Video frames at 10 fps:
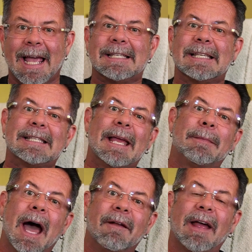It's the
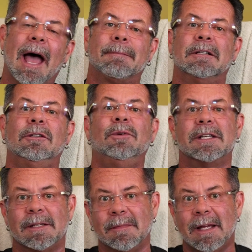same kind of
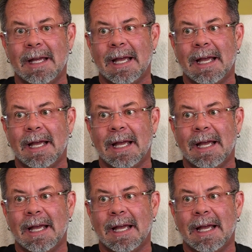absolutism